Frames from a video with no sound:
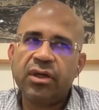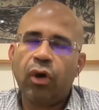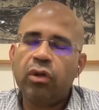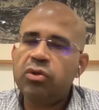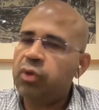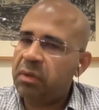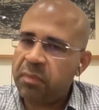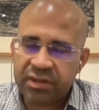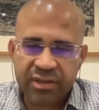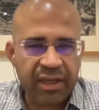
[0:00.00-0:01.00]
are also
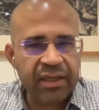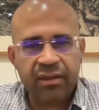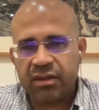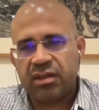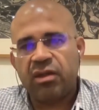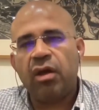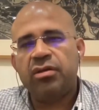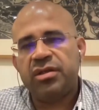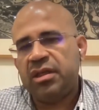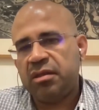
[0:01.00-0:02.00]
embracing the technology